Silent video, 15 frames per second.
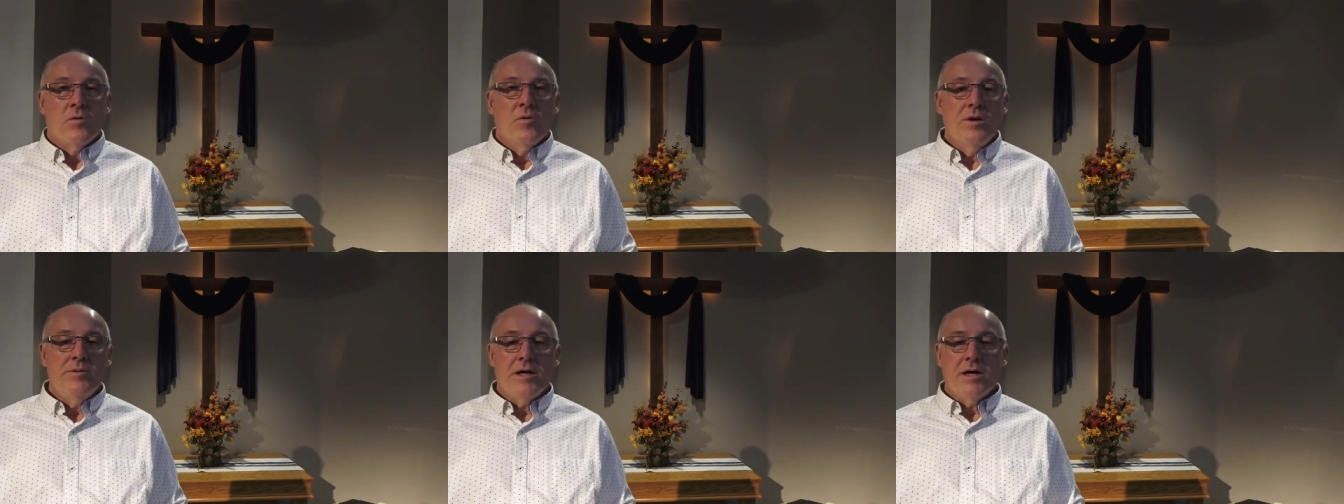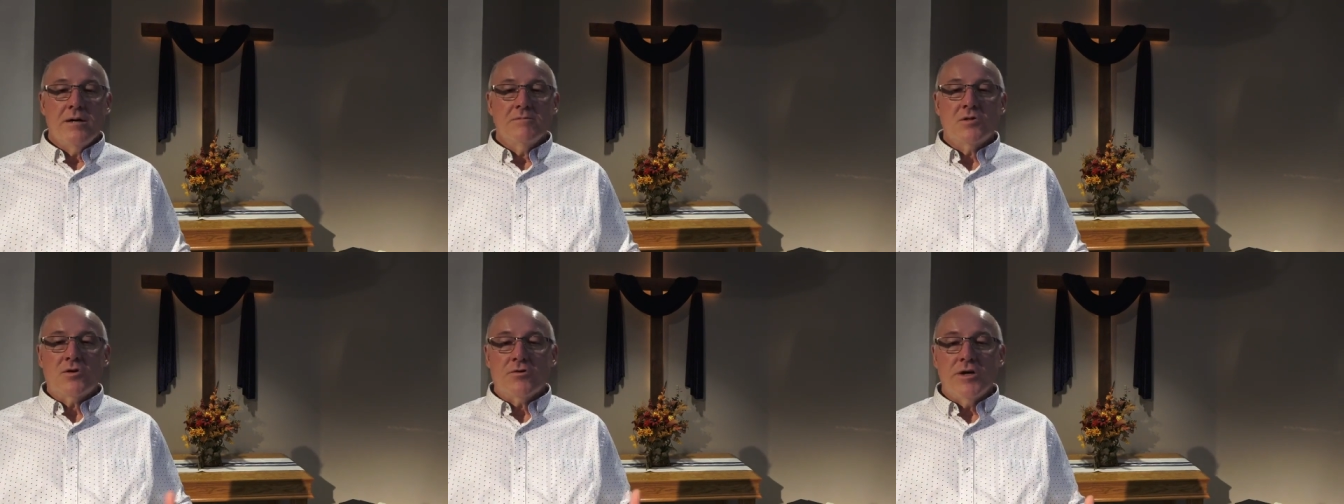We
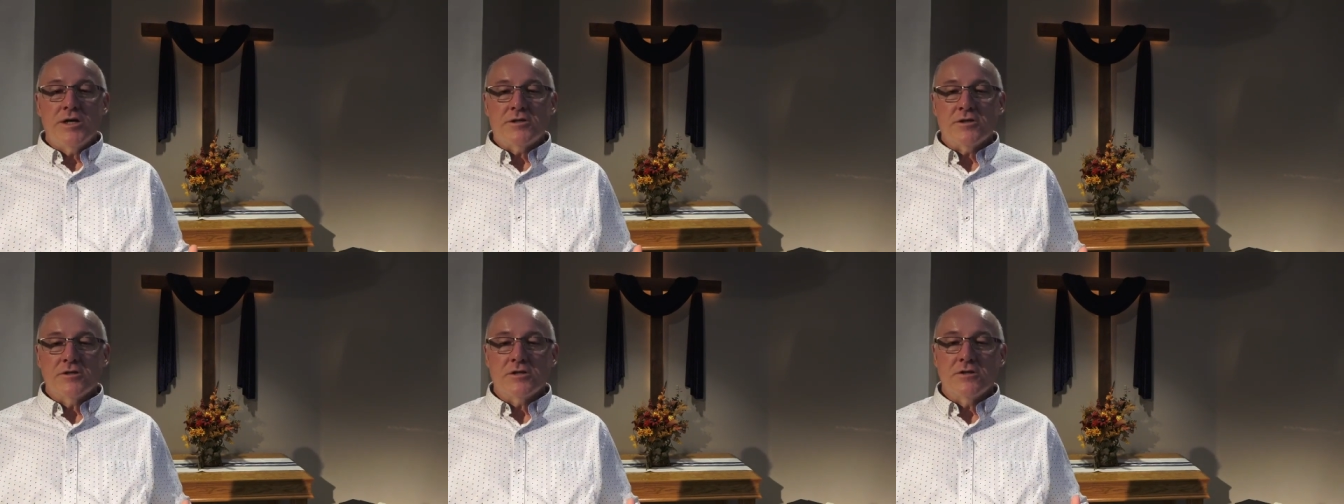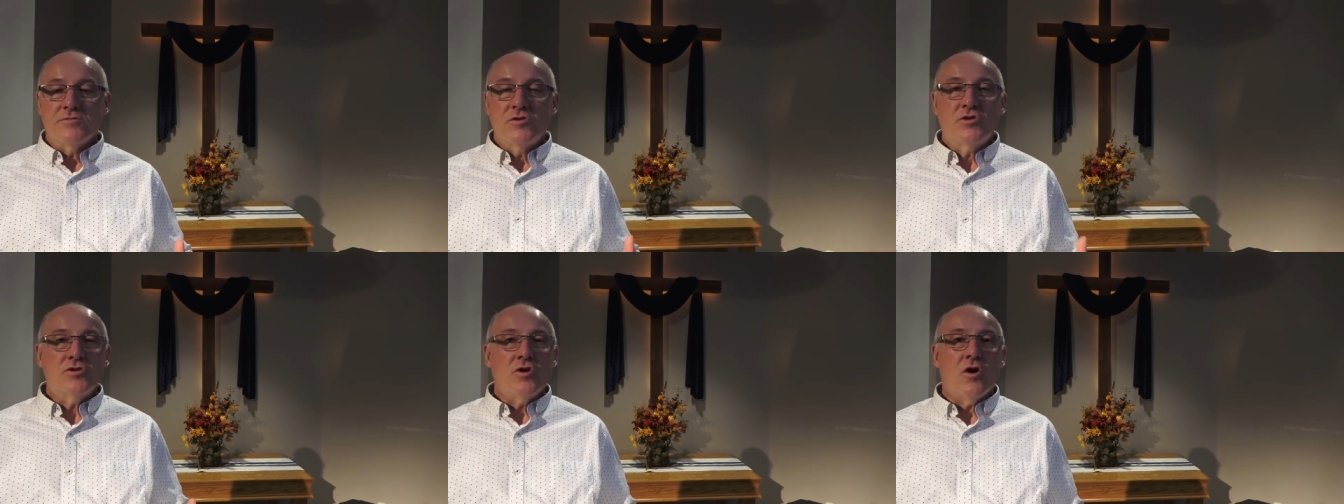become creatures
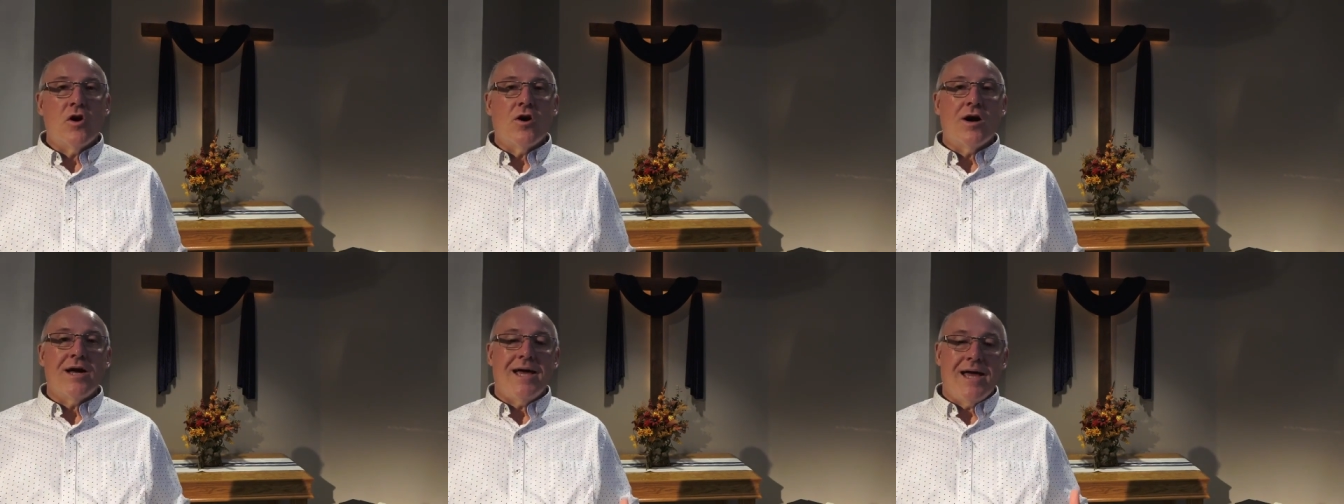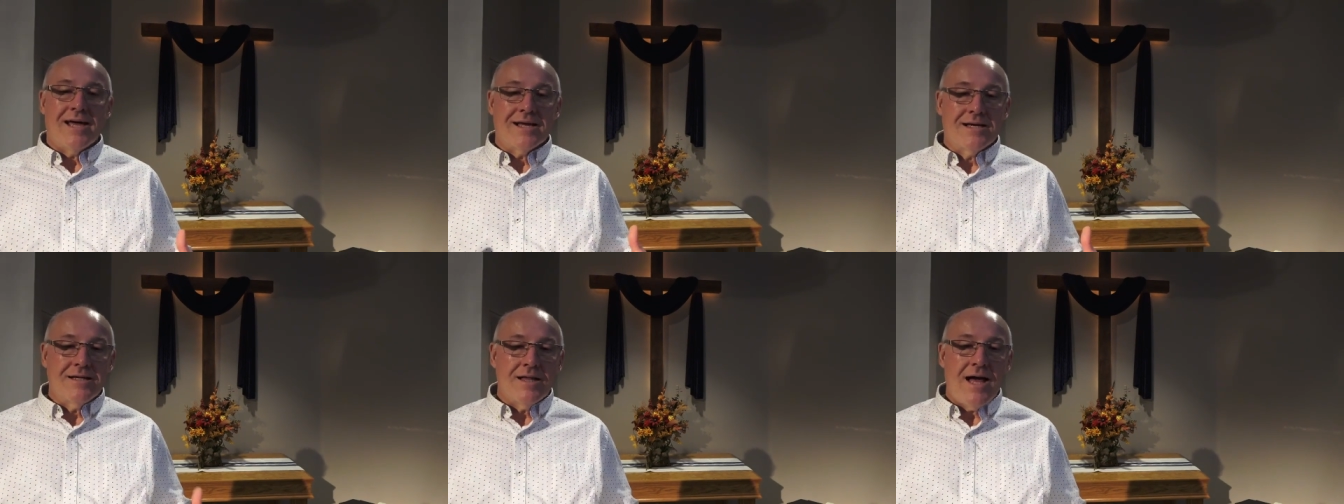of joy
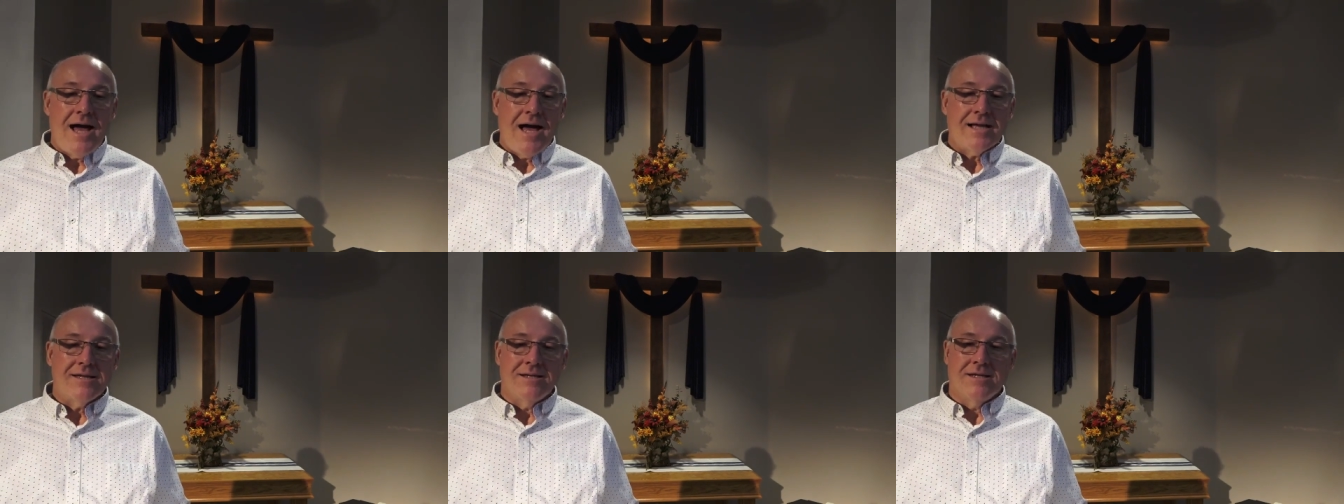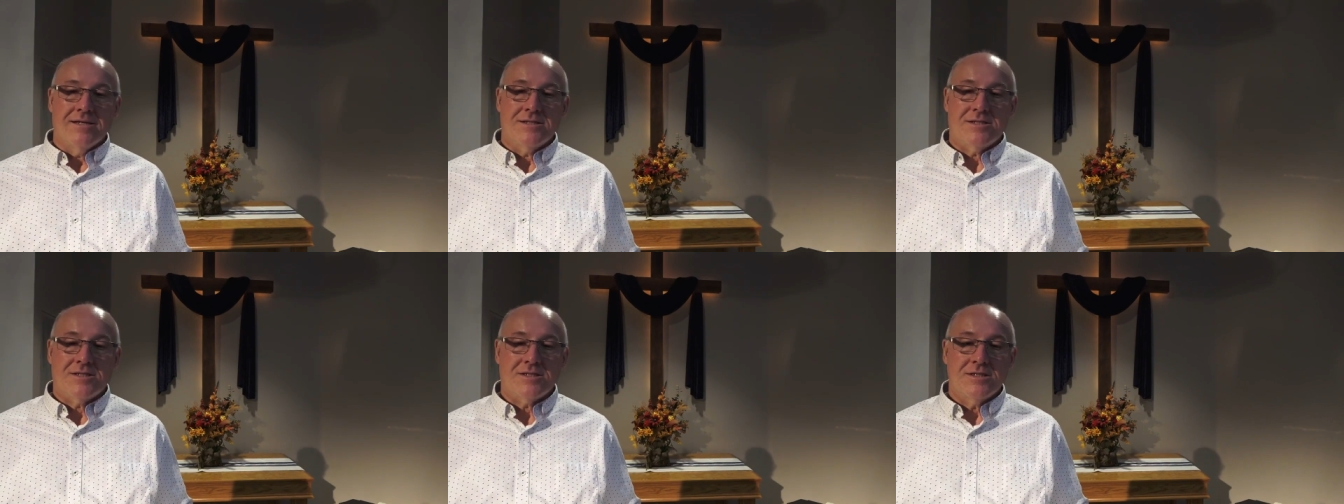and
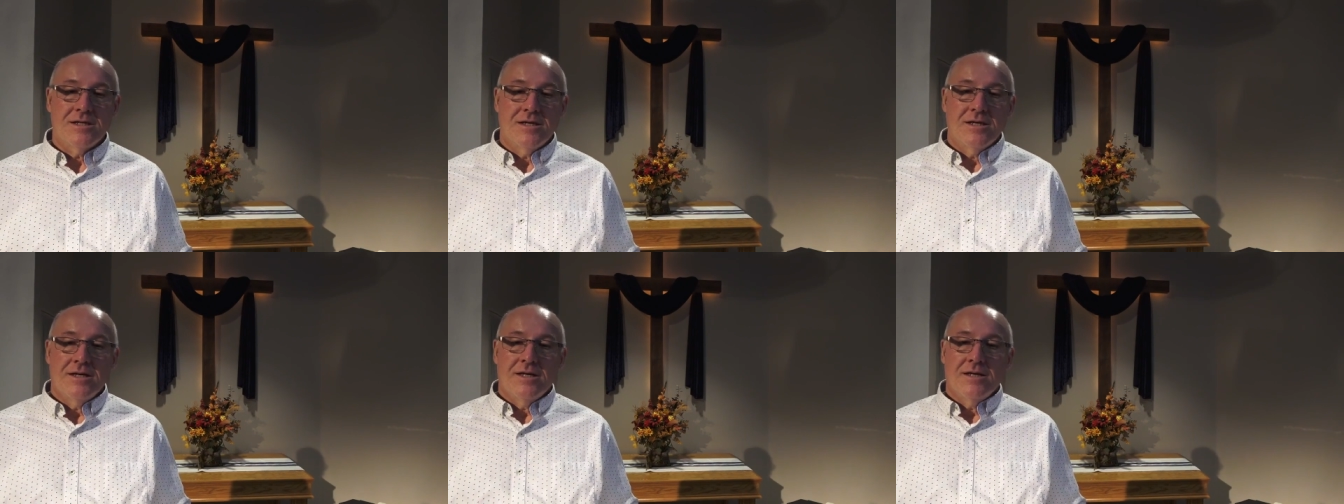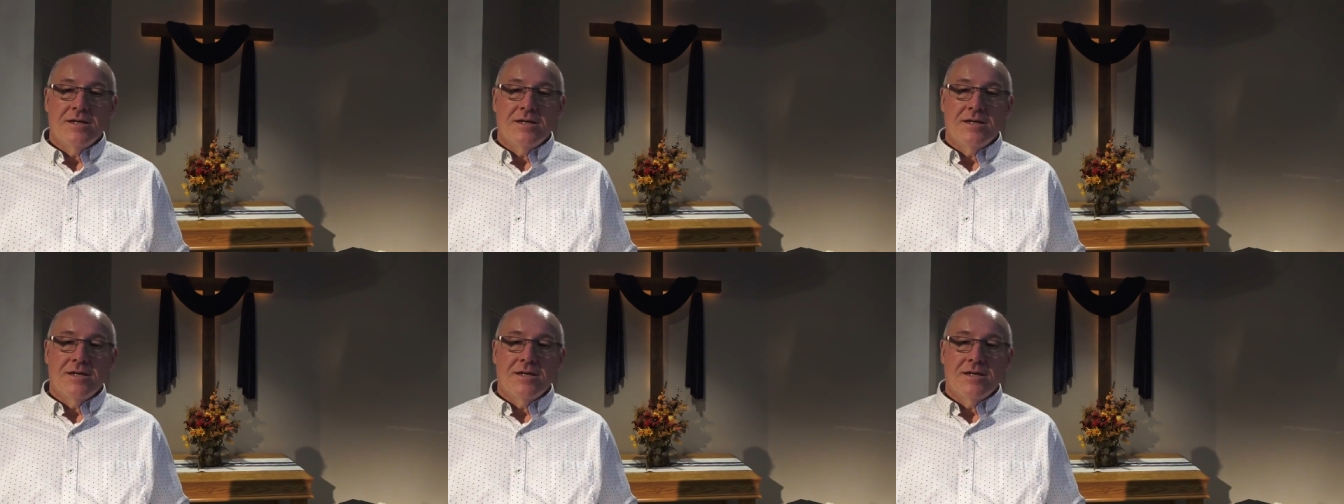gladness